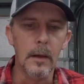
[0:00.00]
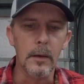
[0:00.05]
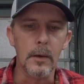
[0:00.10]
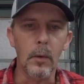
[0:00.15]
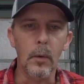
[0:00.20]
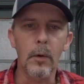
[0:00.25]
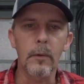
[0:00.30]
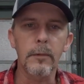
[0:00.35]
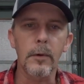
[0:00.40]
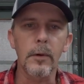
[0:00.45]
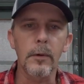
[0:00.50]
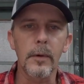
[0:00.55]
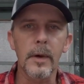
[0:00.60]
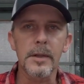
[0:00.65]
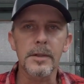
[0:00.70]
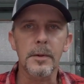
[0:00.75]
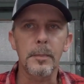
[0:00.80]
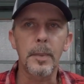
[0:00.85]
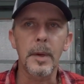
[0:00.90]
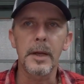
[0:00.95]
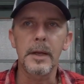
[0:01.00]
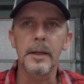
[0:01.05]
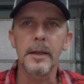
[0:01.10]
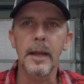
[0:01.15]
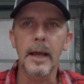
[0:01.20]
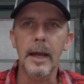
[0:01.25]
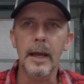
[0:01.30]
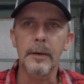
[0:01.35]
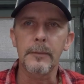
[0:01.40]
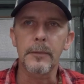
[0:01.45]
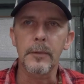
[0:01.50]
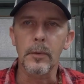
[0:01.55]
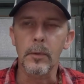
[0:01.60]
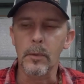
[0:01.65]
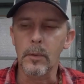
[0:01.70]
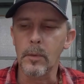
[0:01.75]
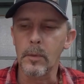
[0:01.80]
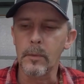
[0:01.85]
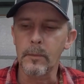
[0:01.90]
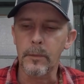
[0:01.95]
Go over our recipe tonight for
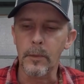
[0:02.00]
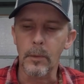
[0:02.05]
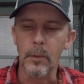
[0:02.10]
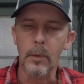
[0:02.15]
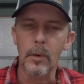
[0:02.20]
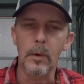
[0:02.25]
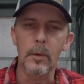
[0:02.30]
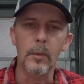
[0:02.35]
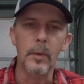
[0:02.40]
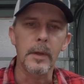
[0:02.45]
what